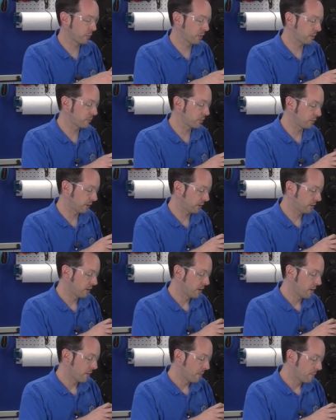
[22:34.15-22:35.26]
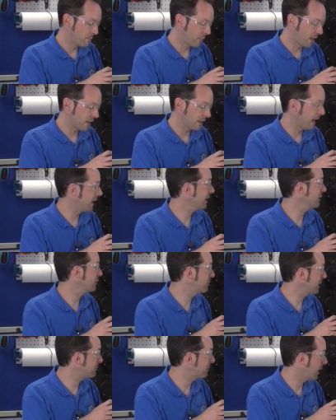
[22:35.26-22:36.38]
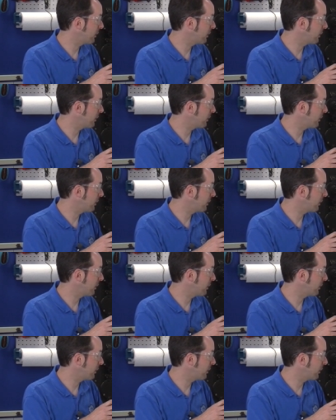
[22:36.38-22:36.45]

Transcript: for what I'm doing. But I have a big